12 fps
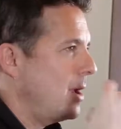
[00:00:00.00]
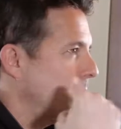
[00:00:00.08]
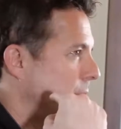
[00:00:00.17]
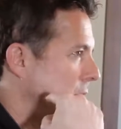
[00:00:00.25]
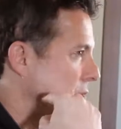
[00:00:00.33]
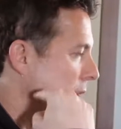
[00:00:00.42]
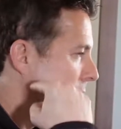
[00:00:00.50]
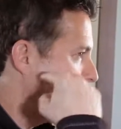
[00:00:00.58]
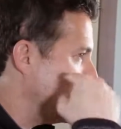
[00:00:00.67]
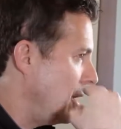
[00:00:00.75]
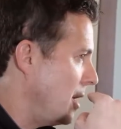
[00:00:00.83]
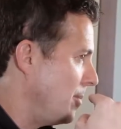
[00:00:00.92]
had to put a shunt
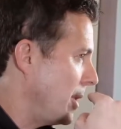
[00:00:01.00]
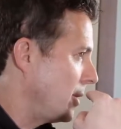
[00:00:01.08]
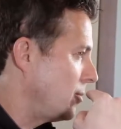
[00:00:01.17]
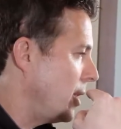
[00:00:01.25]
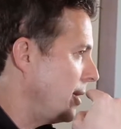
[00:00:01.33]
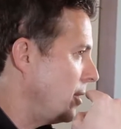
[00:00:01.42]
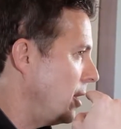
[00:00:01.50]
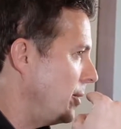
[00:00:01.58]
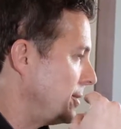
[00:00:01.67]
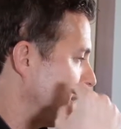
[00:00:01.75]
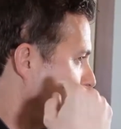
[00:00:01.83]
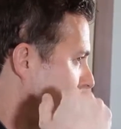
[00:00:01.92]
on my carotid artery
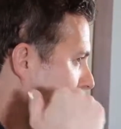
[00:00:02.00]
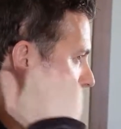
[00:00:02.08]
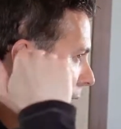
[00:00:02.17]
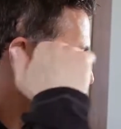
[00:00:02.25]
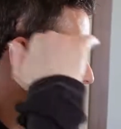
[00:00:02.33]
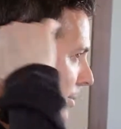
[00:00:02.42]
to stop the clotting